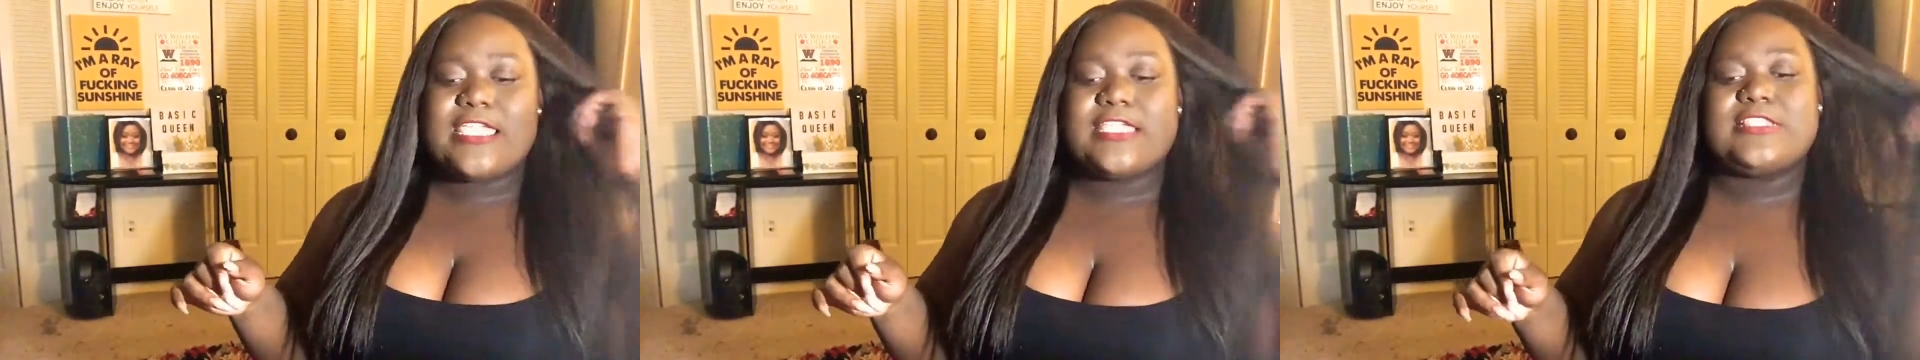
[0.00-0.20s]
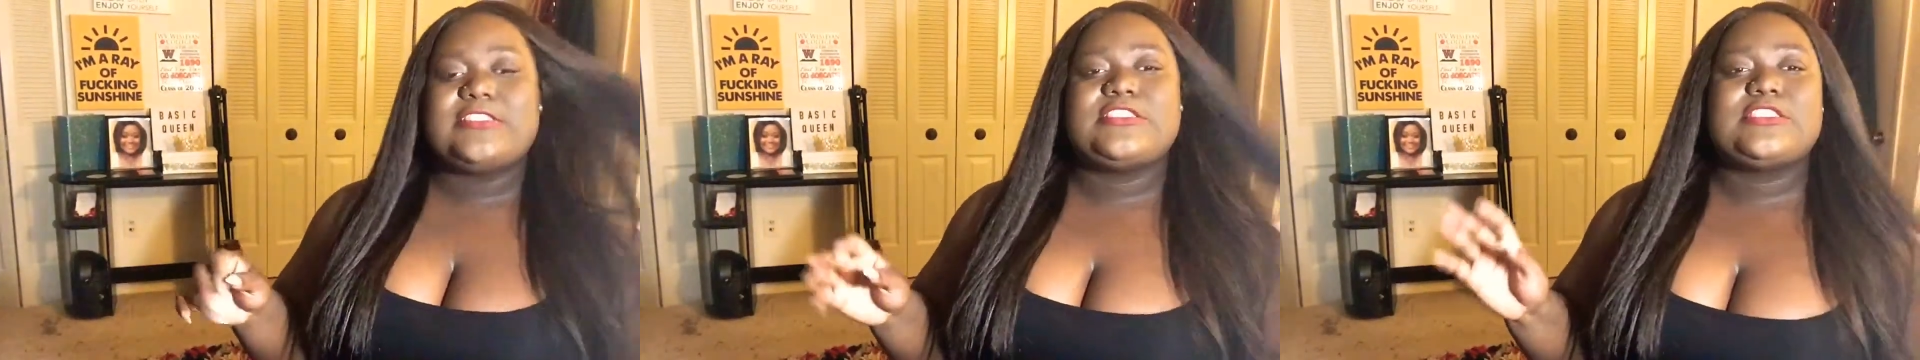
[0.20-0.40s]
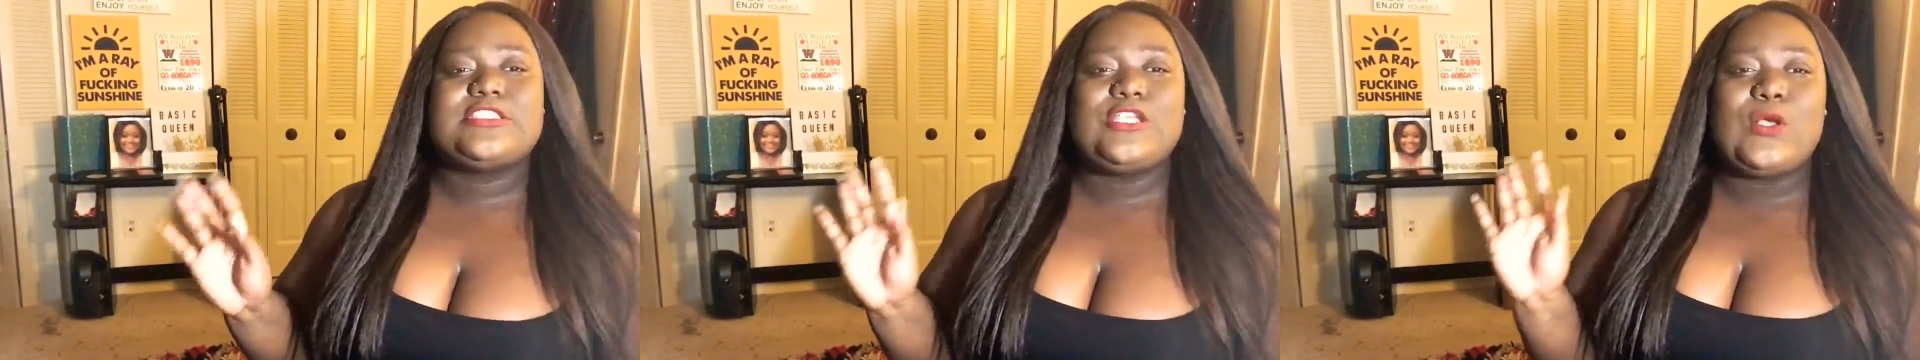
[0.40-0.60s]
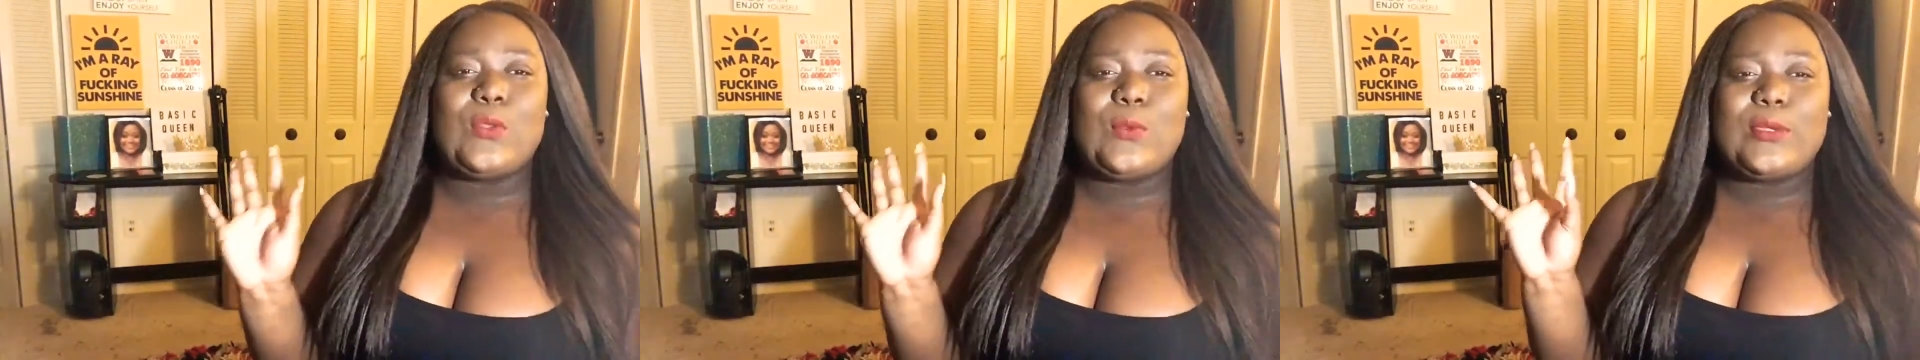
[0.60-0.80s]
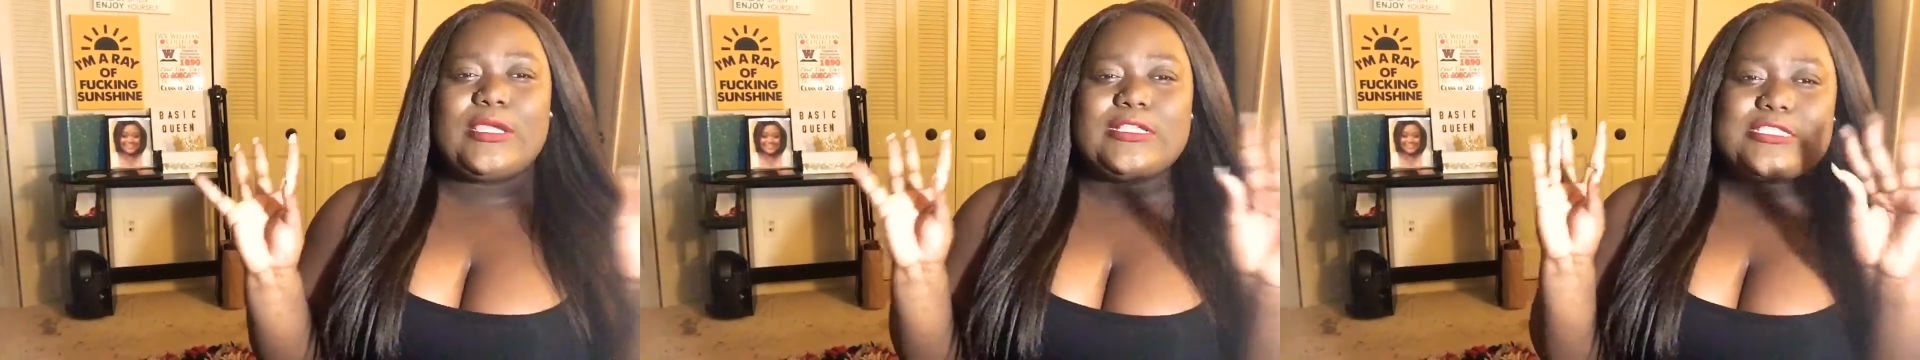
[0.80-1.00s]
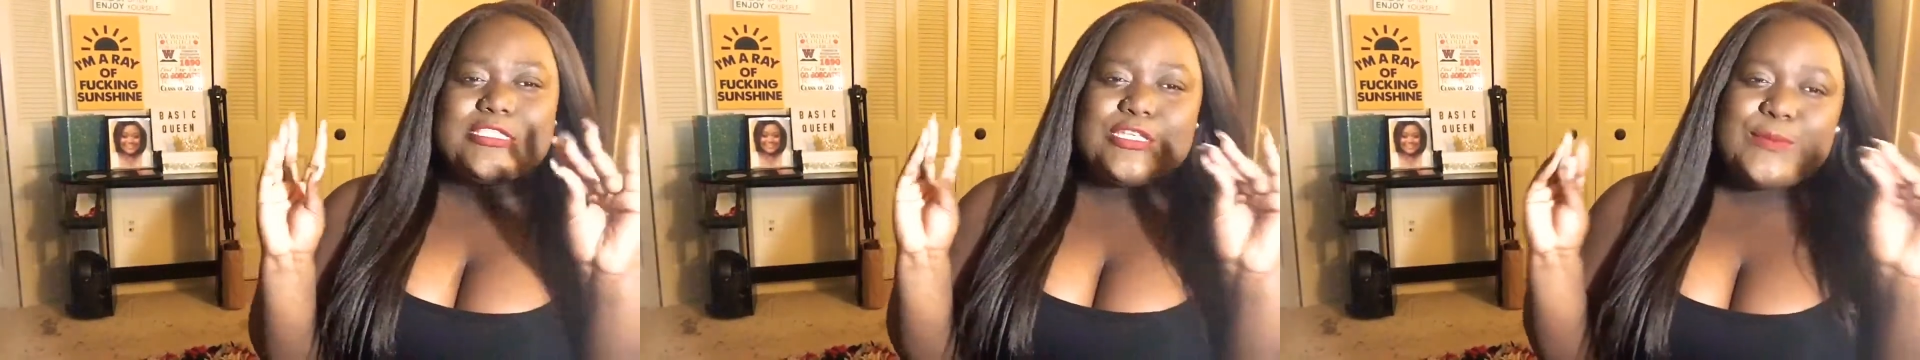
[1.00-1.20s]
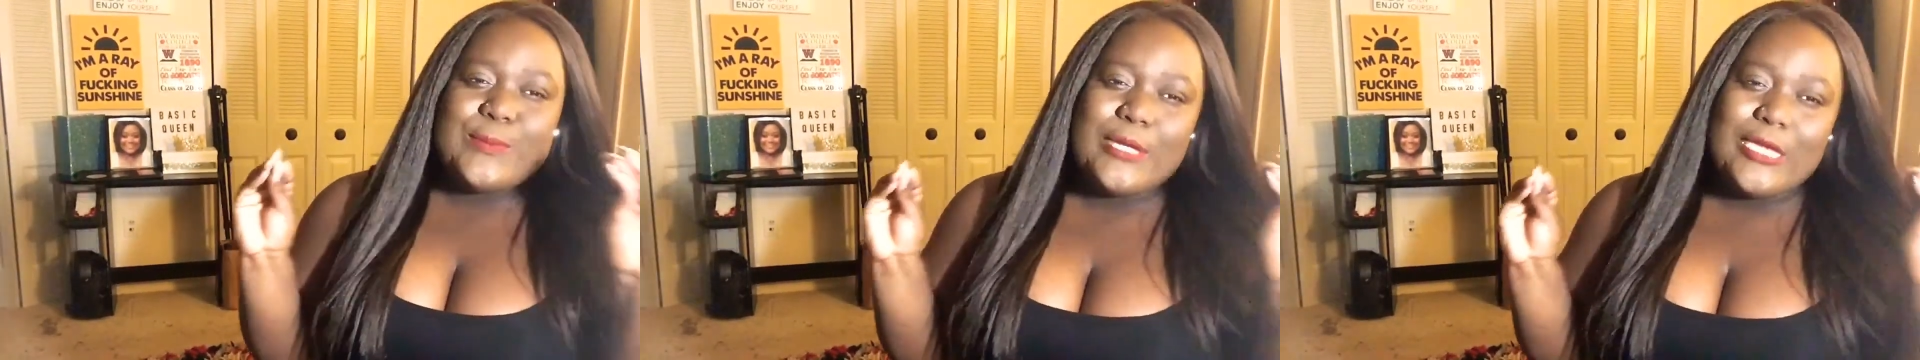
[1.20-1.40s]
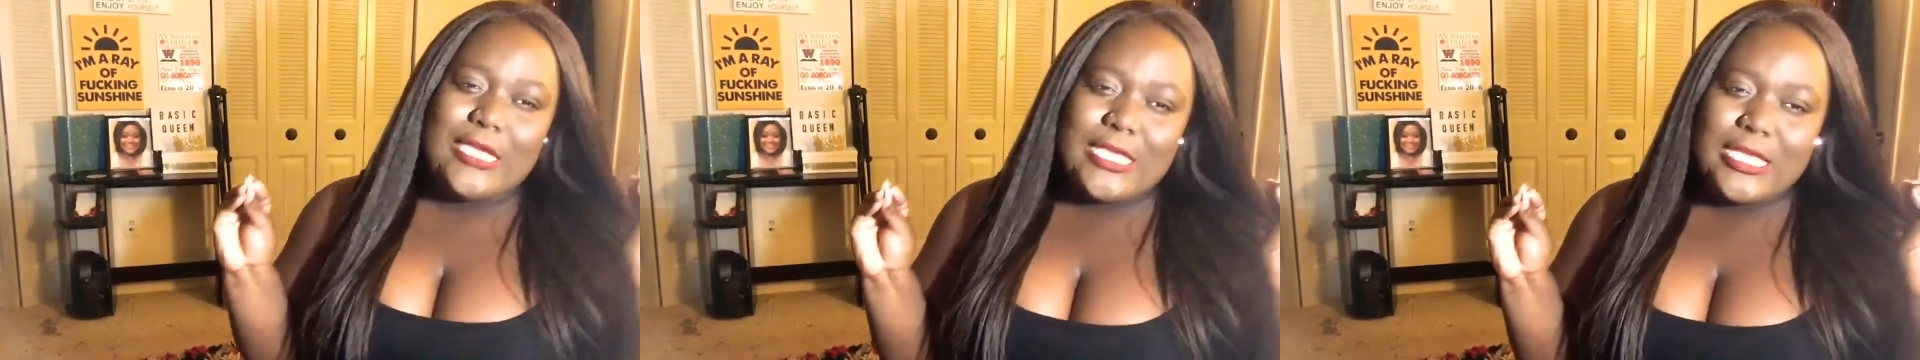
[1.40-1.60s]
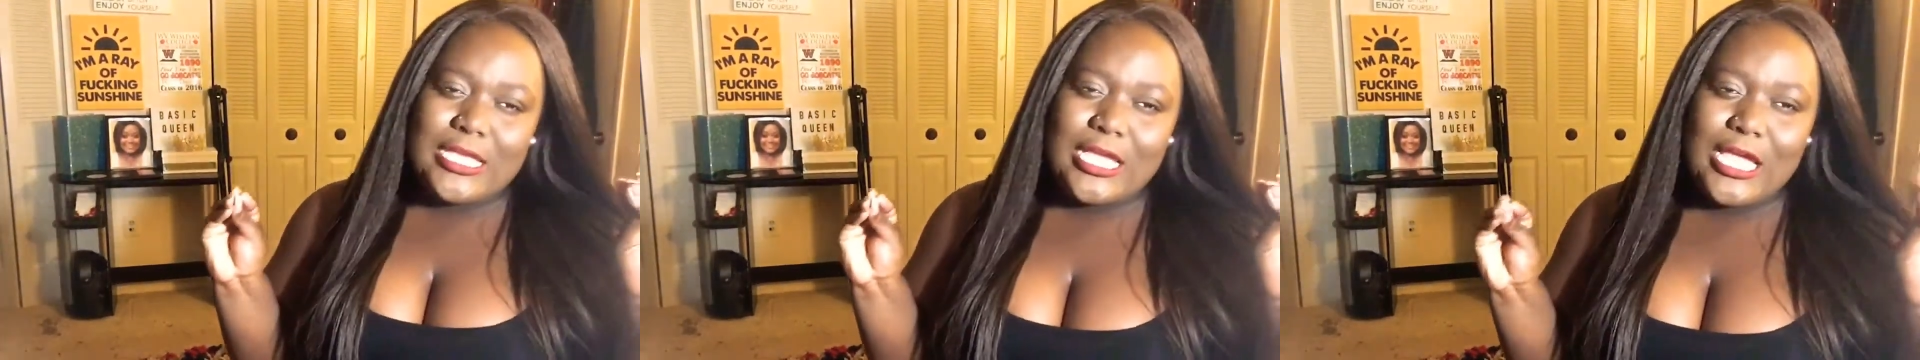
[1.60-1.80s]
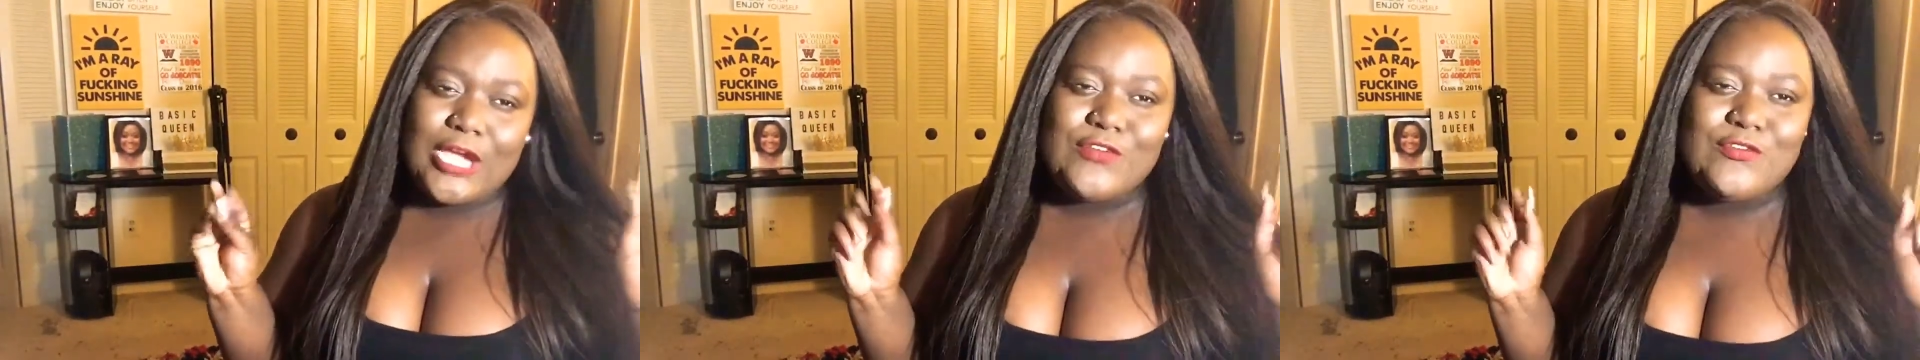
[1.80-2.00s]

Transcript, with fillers: is going to be